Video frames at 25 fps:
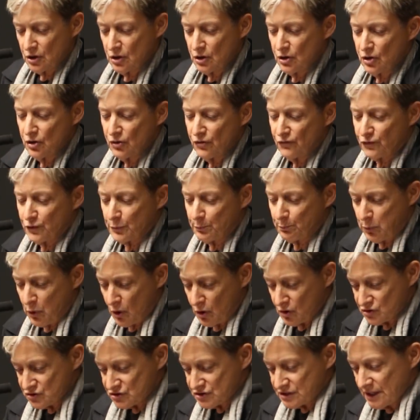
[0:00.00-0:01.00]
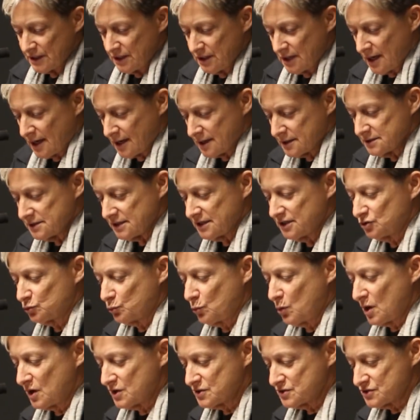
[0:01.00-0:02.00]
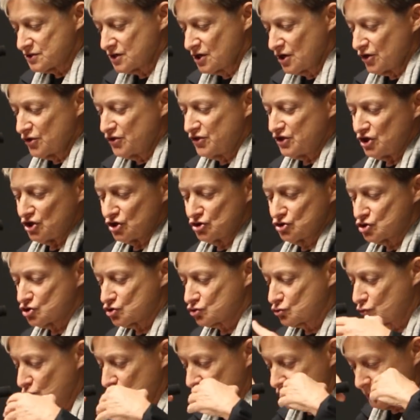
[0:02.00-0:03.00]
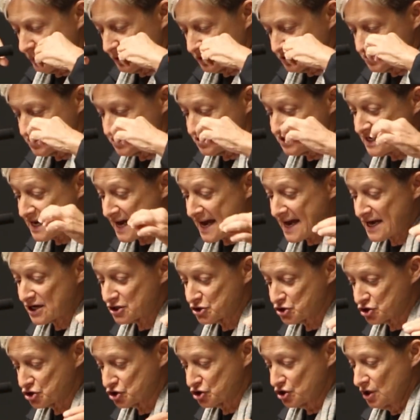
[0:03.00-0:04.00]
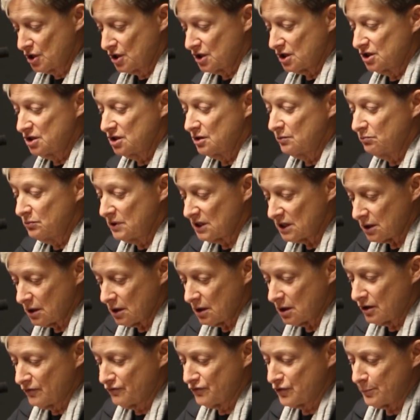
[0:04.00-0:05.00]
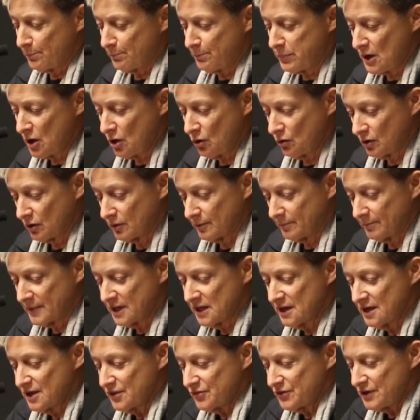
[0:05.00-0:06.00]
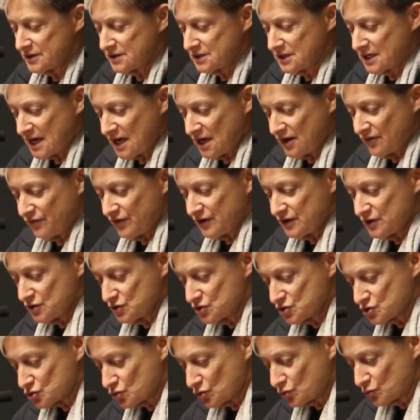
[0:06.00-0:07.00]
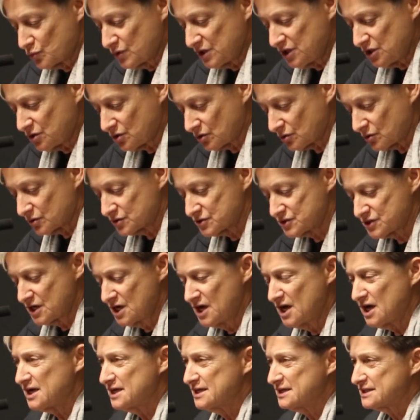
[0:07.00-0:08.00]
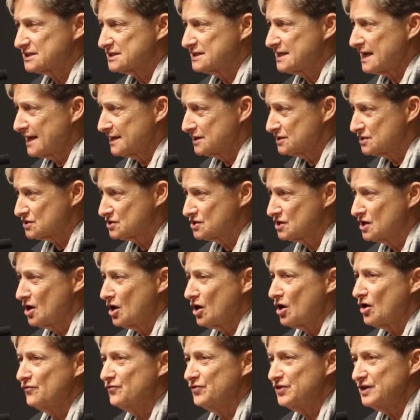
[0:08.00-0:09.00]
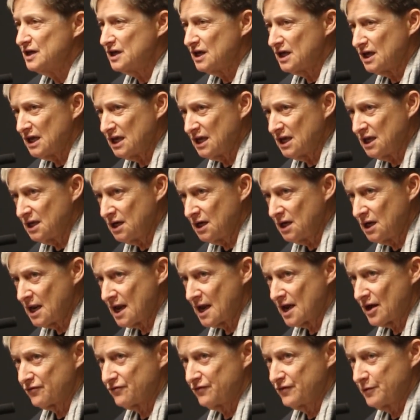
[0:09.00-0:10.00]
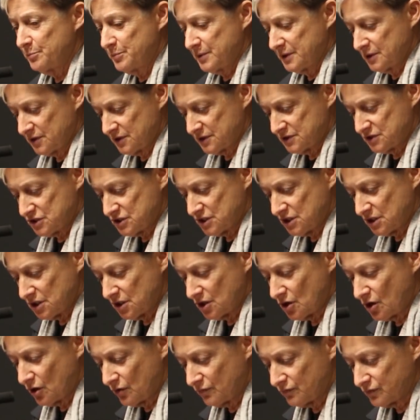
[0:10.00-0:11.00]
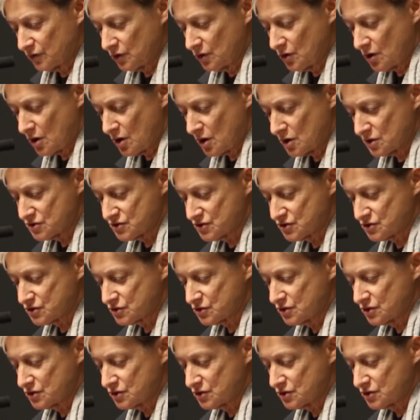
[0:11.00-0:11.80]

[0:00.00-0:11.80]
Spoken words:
For Paul Celan, it was the inscrutable dash in the middle of the poem that gave his readers a sense of the ineffability of loss.